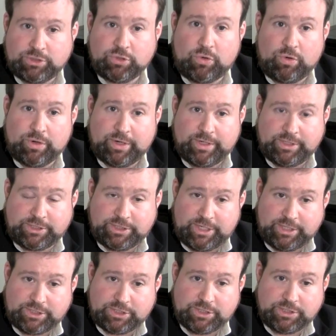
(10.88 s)
to
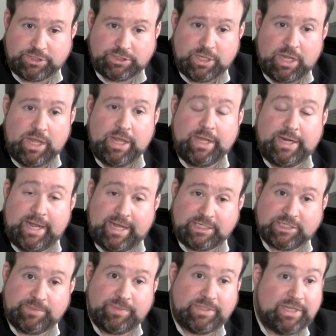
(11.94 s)
organizations, it has
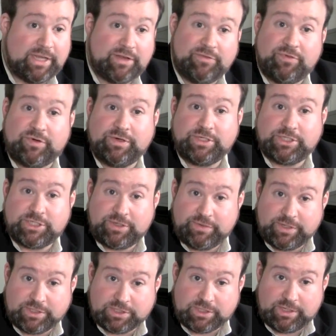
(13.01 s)
to be taken very
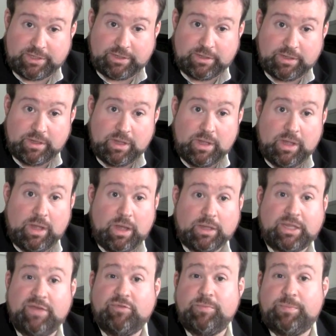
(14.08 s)
seriously.
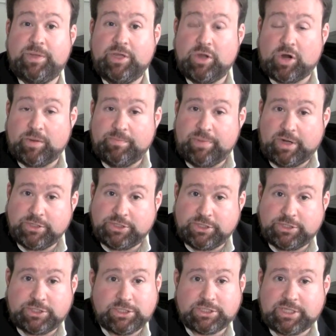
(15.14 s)
Given PR
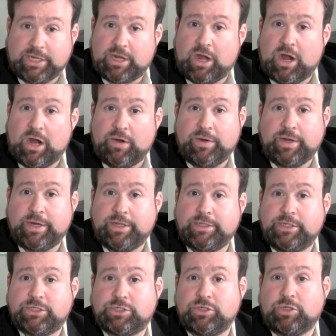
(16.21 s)
budgets, it's like hiring an
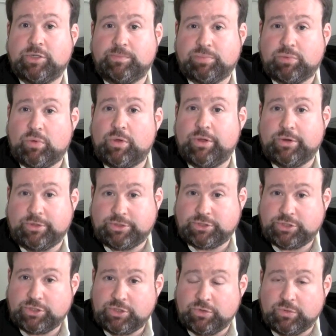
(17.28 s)
additional employee or
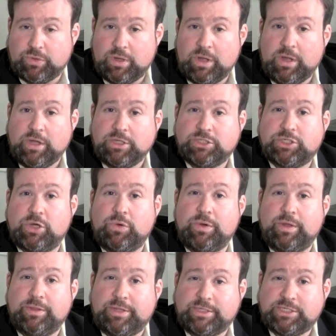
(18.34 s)
two. So
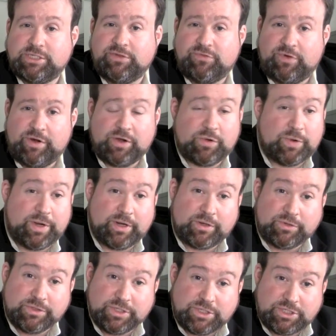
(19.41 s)
this is a very critical
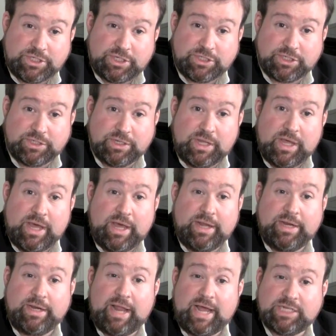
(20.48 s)
decision, and
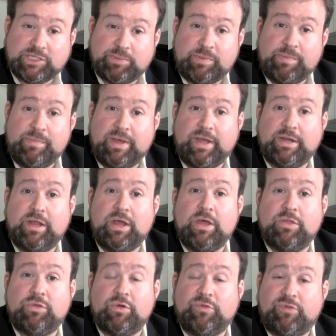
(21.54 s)
it has to be made
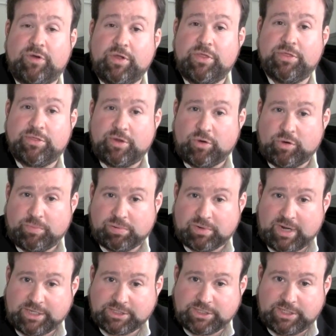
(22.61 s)
through a very thorough
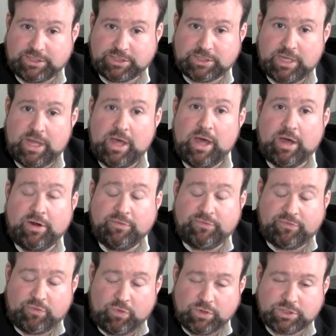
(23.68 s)
process.
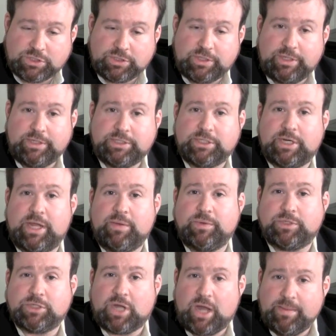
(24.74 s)
Unfortunately, today with
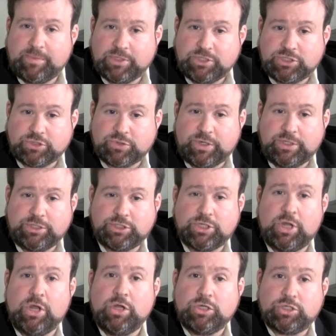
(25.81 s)
time constraints,
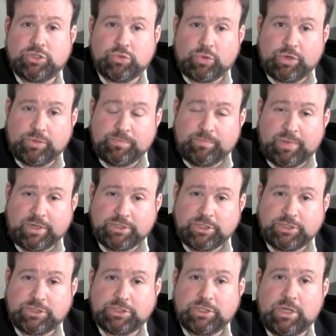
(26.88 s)
shorter
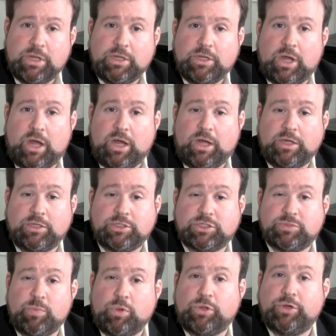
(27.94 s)
budgets,
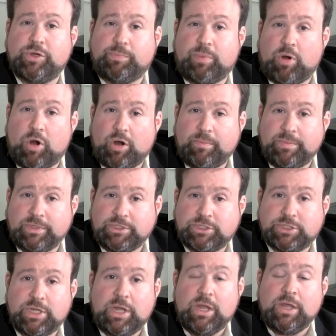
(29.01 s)
smaller
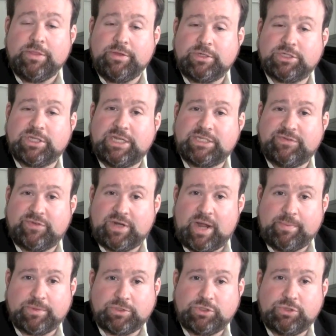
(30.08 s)
departments, there's less of an
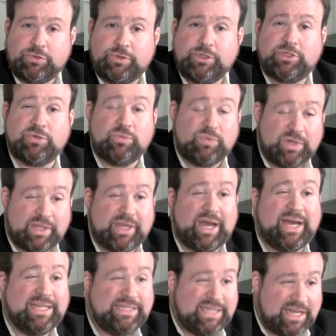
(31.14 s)
opportunity to really
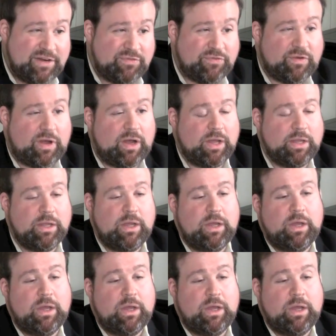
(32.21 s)
identify